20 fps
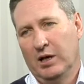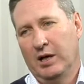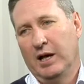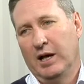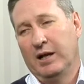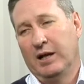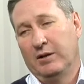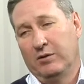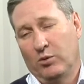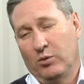
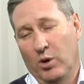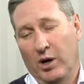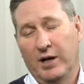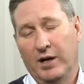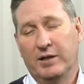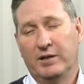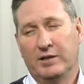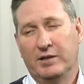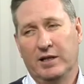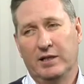at quite
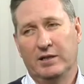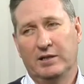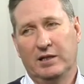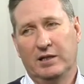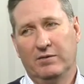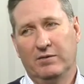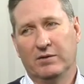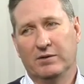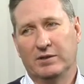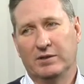intense
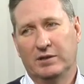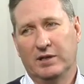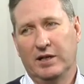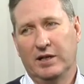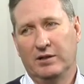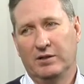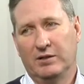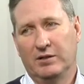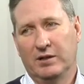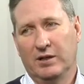levels,
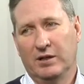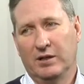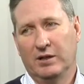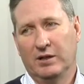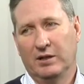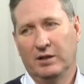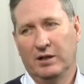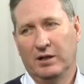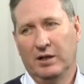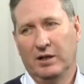stage
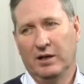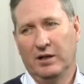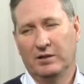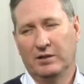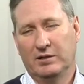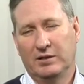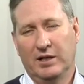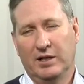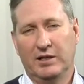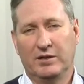uh, uh,
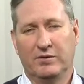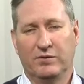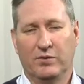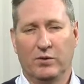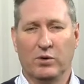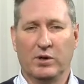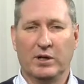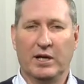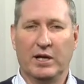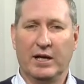stage
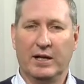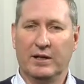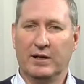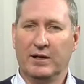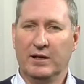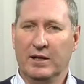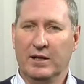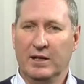four again.